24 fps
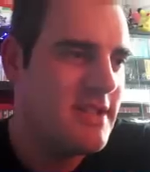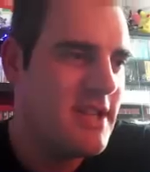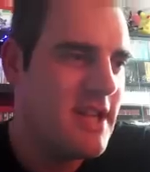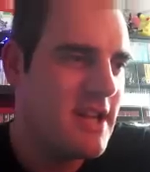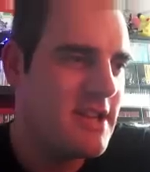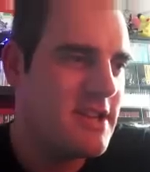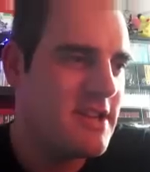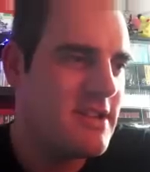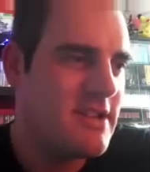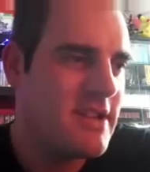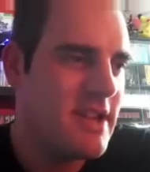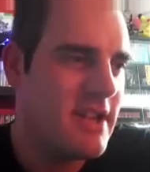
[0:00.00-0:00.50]

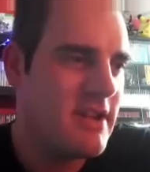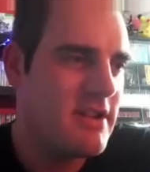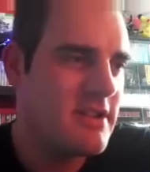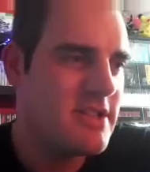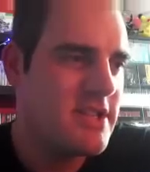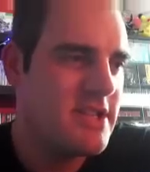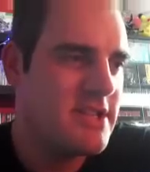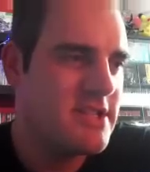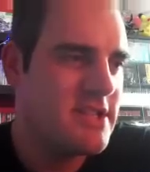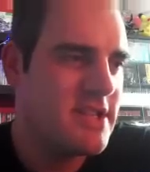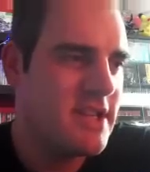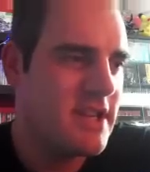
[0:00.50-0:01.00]
As I say,
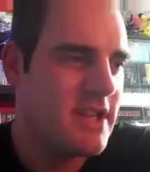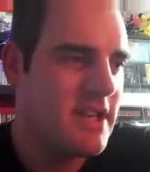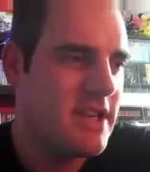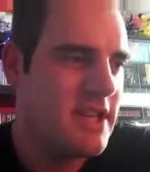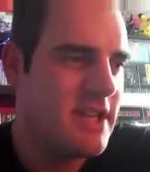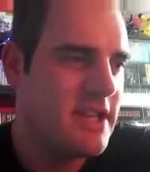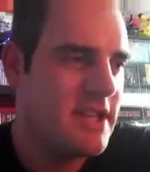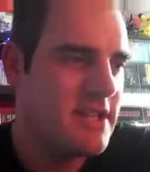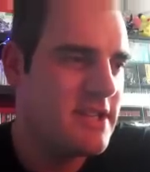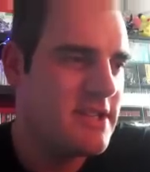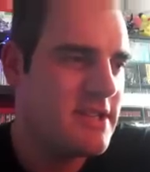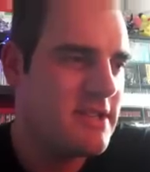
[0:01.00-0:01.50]

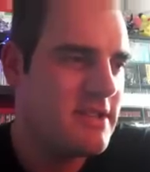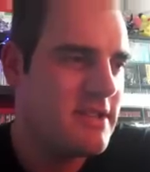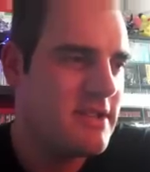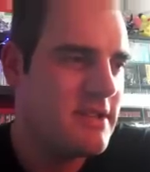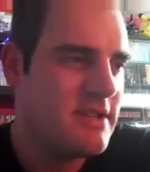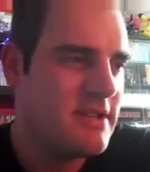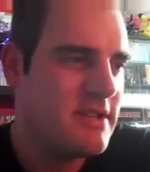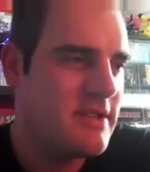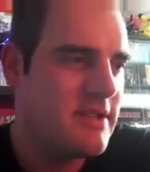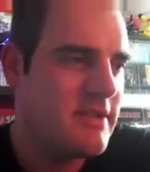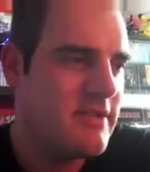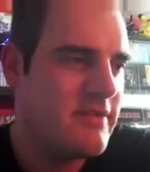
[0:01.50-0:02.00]
artistically it's
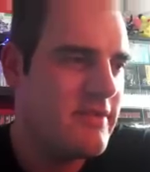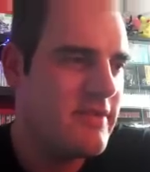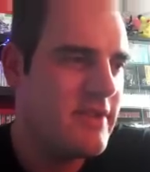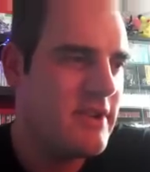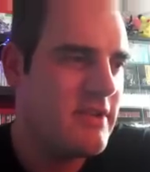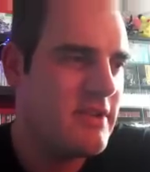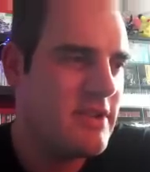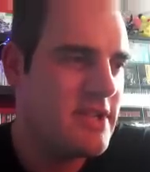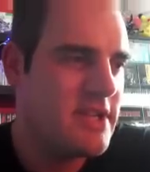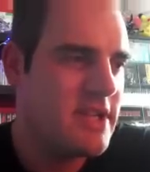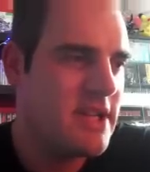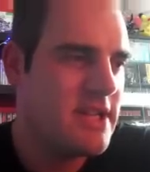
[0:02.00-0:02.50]

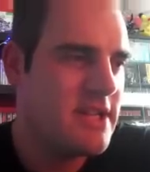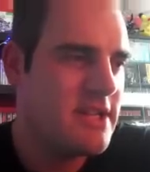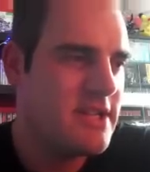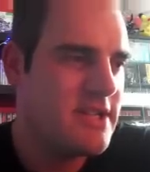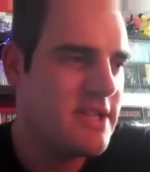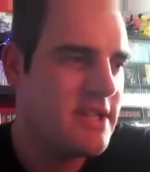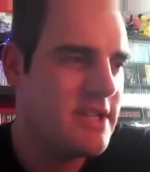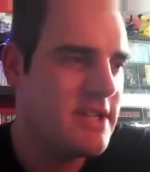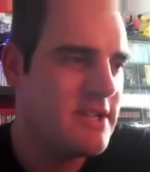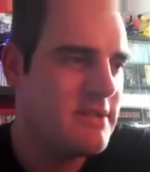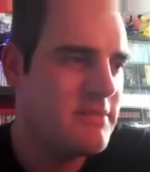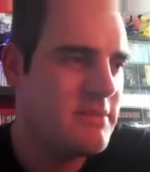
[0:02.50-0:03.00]
very dated.